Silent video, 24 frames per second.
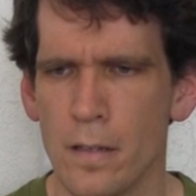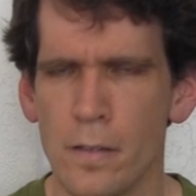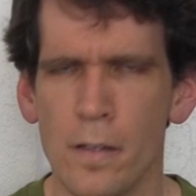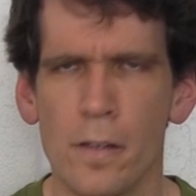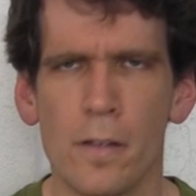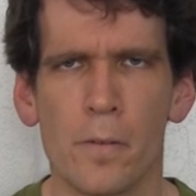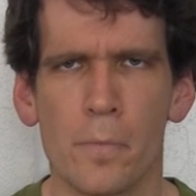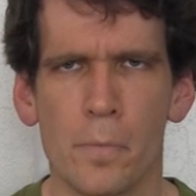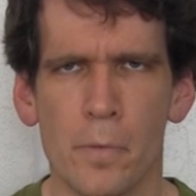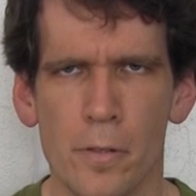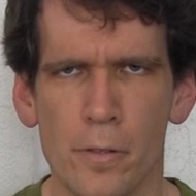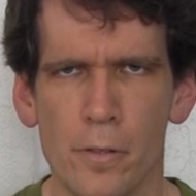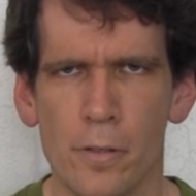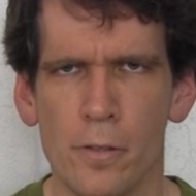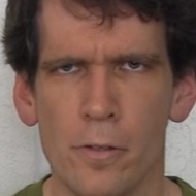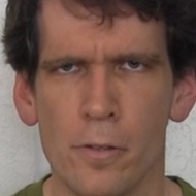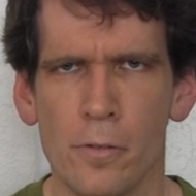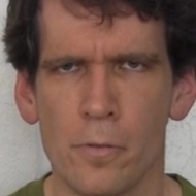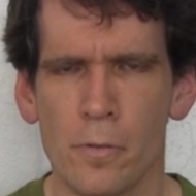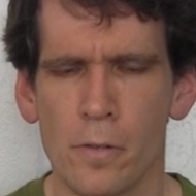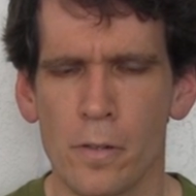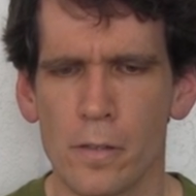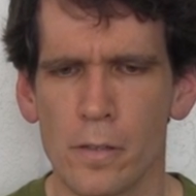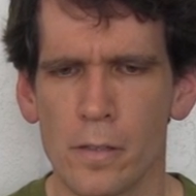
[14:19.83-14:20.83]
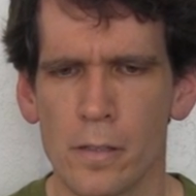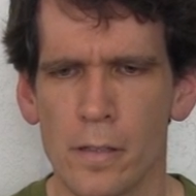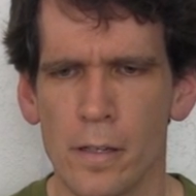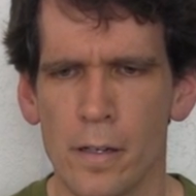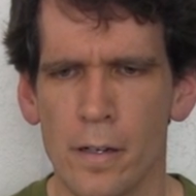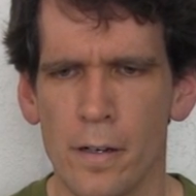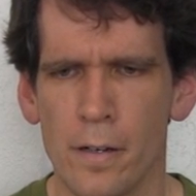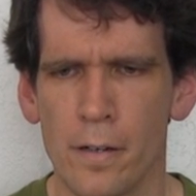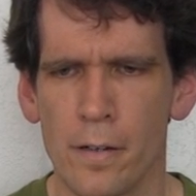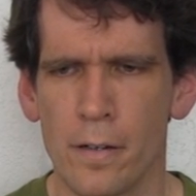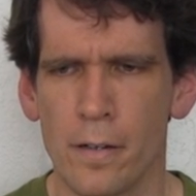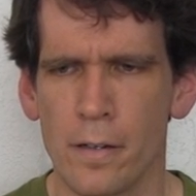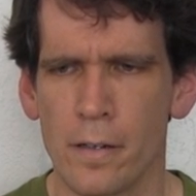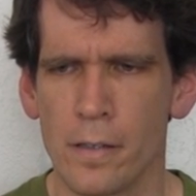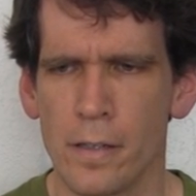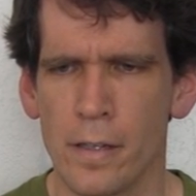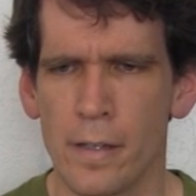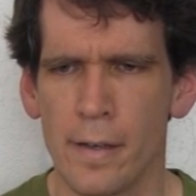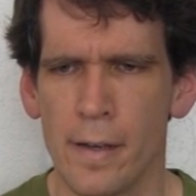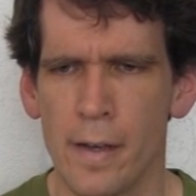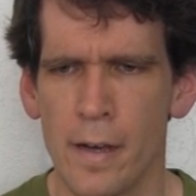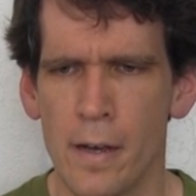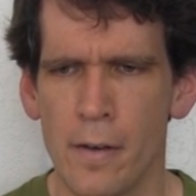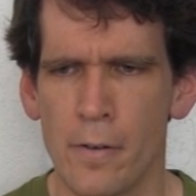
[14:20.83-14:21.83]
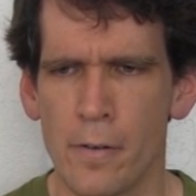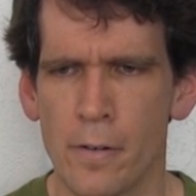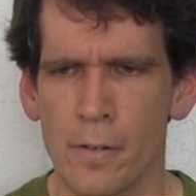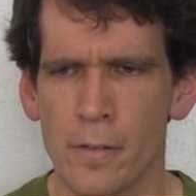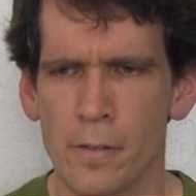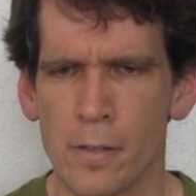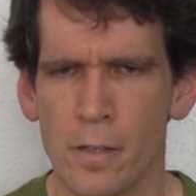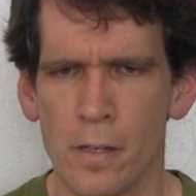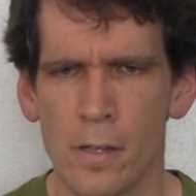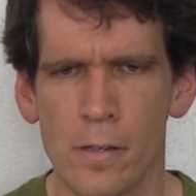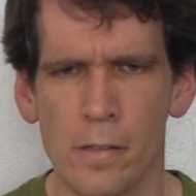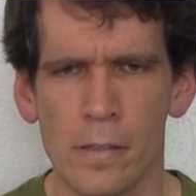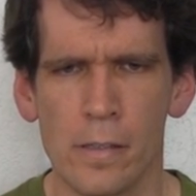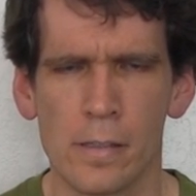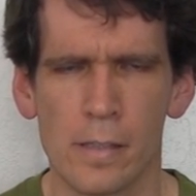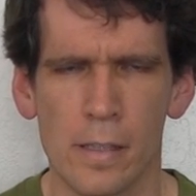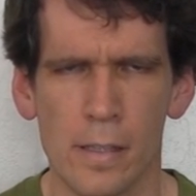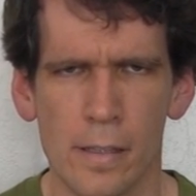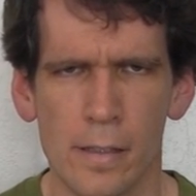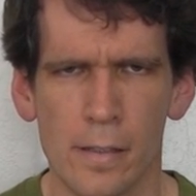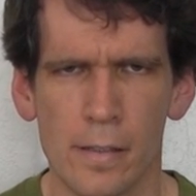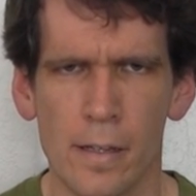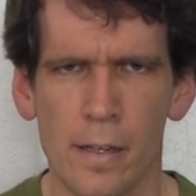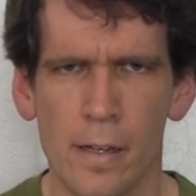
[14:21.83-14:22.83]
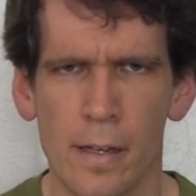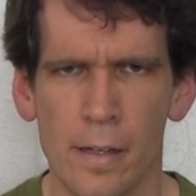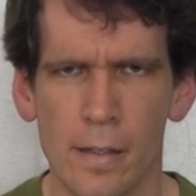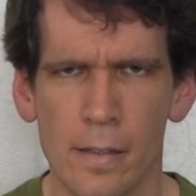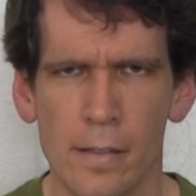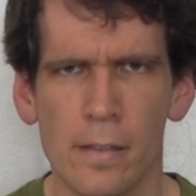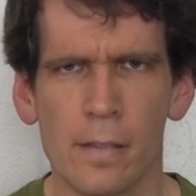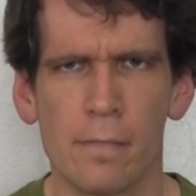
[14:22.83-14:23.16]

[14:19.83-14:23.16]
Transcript: another person who works there, are the hours always like that?